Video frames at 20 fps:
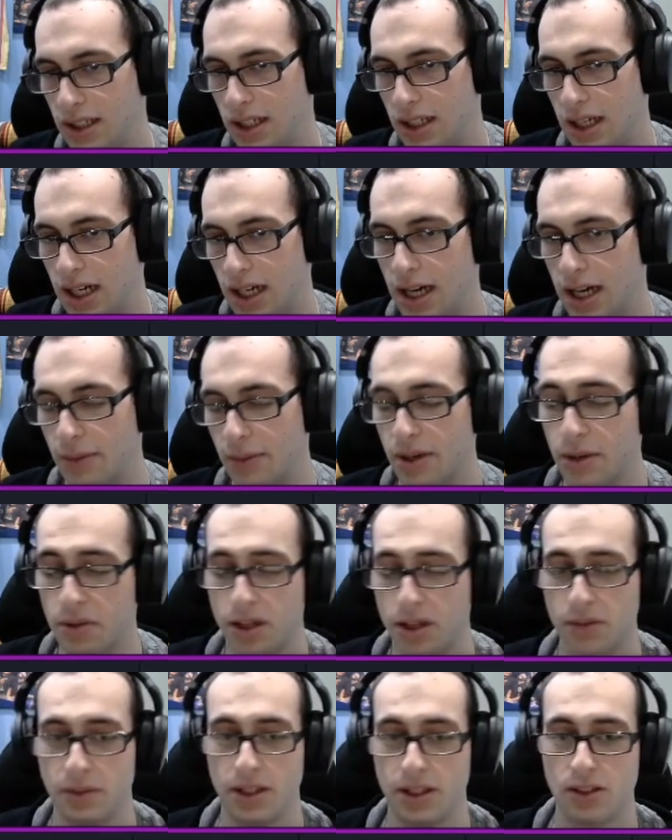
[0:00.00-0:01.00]
But I'm
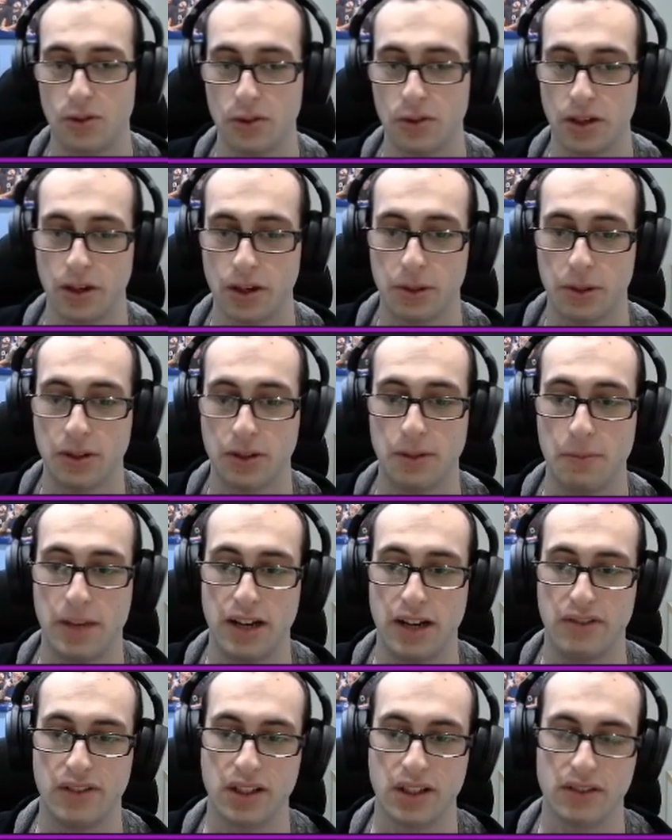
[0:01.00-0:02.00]
going to be talking about the
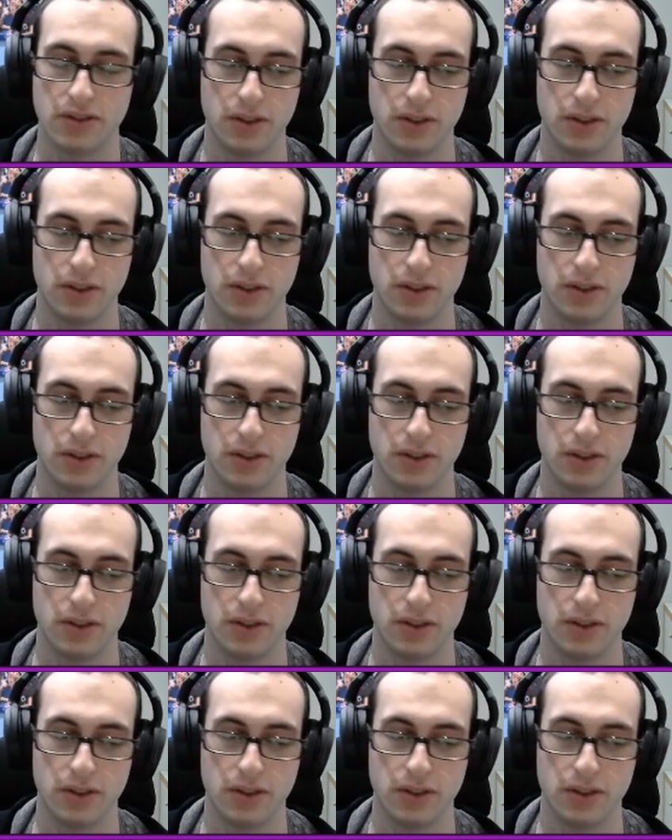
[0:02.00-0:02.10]
Medivac